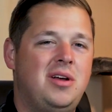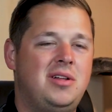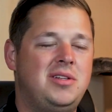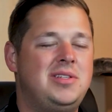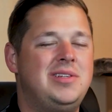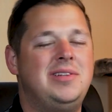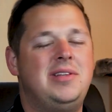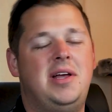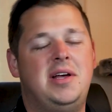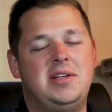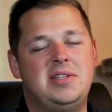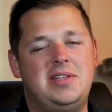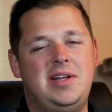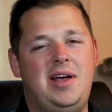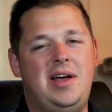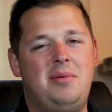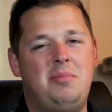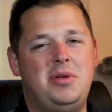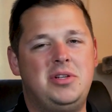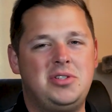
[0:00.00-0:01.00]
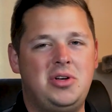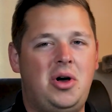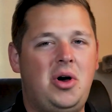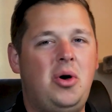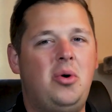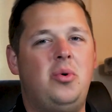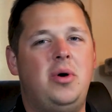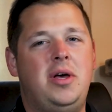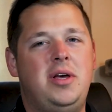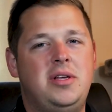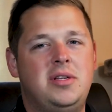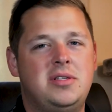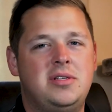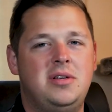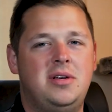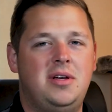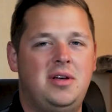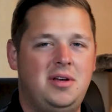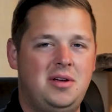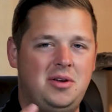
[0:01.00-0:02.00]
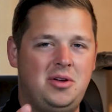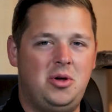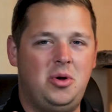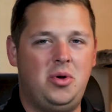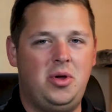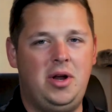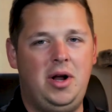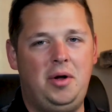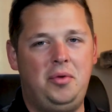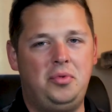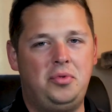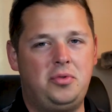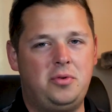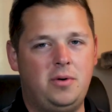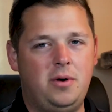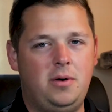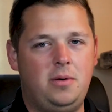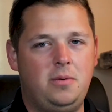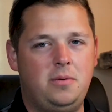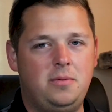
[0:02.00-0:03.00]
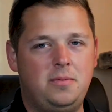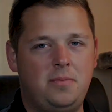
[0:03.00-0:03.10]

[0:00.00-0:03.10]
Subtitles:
Until next time, as always, go get out and throw.